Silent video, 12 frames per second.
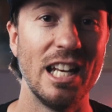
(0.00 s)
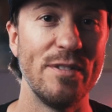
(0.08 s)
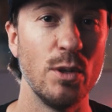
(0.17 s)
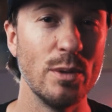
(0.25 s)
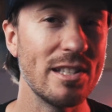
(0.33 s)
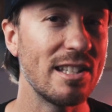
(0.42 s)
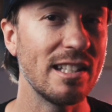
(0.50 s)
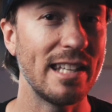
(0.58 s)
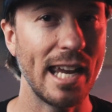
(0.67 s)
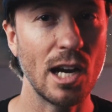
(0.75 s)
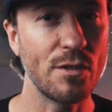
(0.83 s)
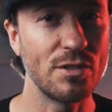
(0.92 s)
and if you listen
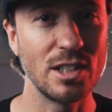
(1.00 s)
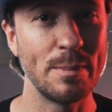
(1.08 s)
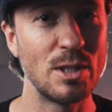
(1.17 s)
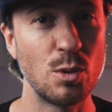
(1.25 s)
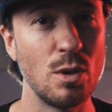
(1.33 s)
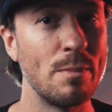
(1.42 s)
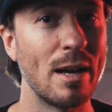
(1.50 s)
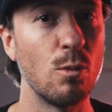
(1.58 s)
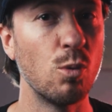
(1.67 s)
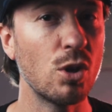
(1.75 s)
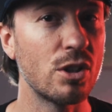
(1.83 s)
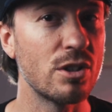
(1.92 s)
carefully between my
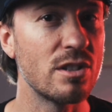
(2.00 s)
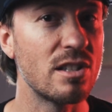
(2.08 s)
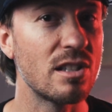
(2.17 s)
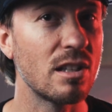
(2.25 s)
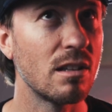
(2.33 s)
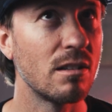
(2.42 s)
words,